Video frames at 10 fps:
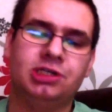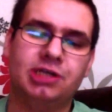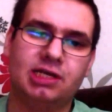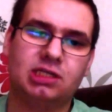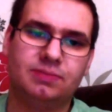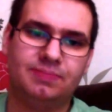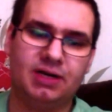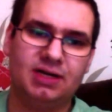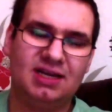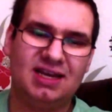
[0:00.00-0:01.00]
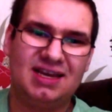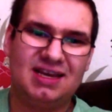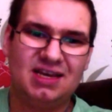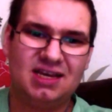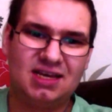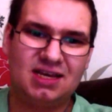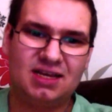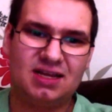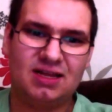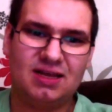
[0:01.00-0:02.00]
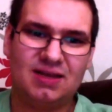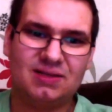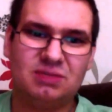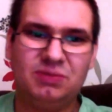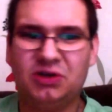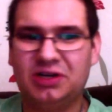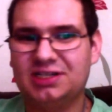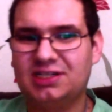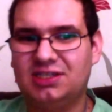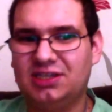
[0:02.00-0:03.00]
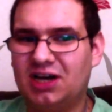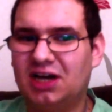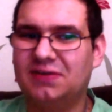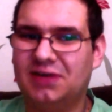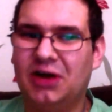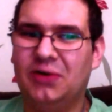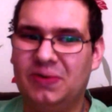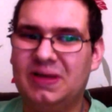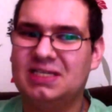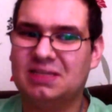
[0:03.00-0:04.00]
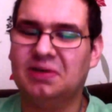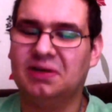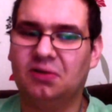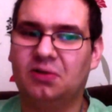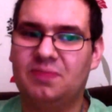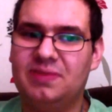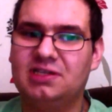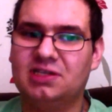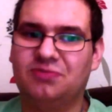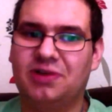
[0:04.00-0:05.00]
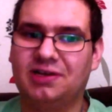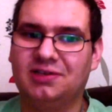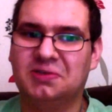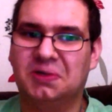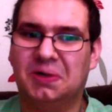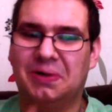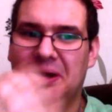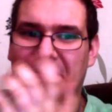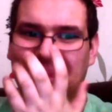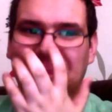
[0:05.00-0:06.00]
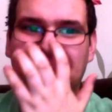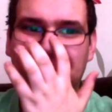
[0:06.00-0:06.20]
test, but to be honest, you kind of know it's something along like piston rings or